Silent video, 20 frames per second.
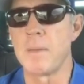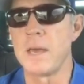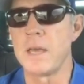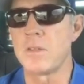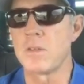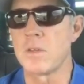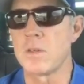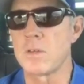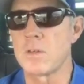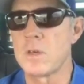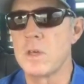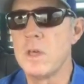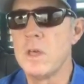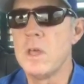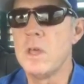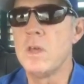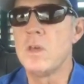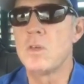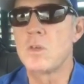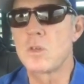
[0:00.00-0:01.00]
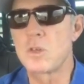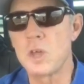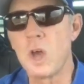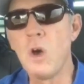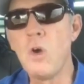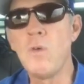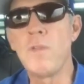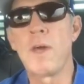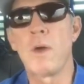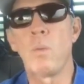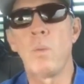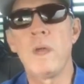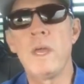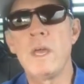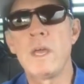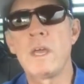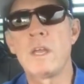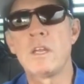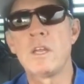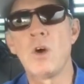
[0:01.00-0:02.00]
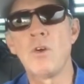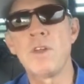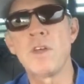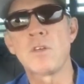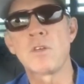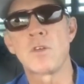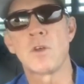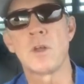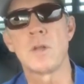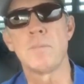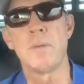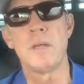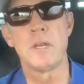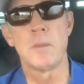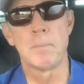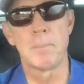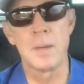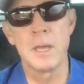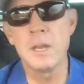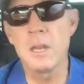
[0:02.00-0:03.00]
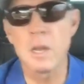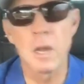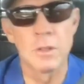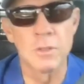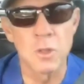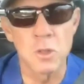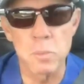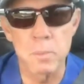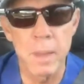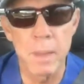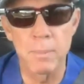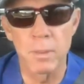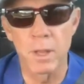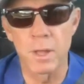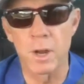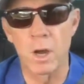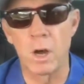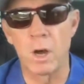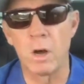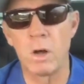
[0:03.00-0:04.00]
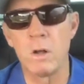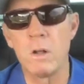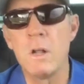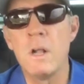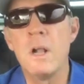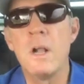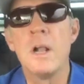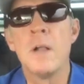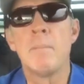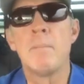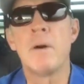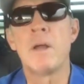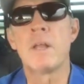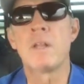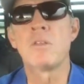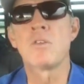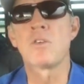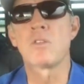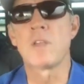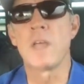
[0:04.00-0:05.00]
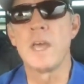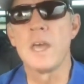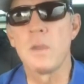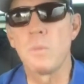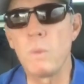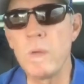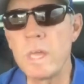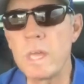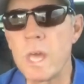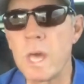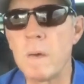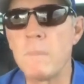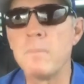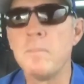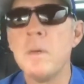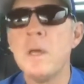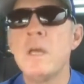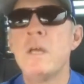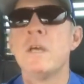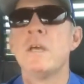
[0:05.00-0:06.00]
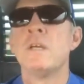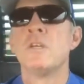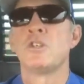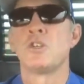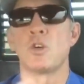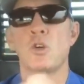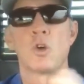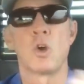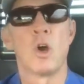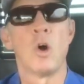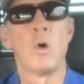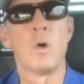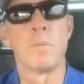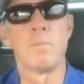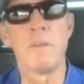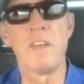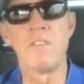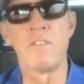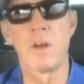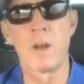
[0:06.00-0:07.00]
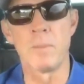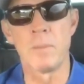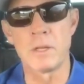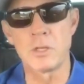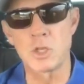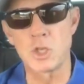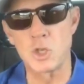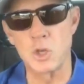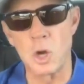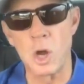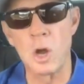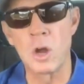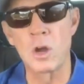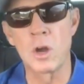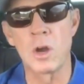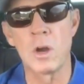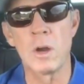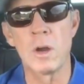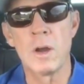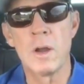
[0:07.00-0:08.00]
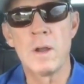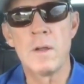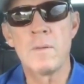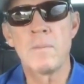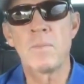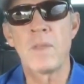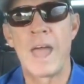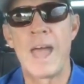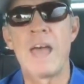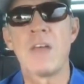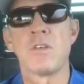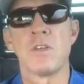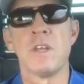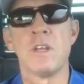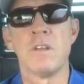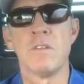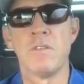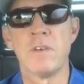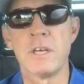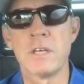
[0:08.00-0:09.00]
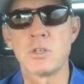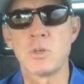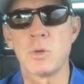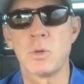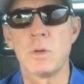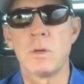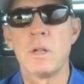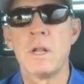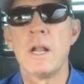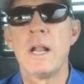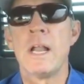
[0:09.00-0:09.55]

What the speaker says: basis, so that we don't necessarily be dependent on those people at all, but instead we come to grow and be very much stronger as an individual.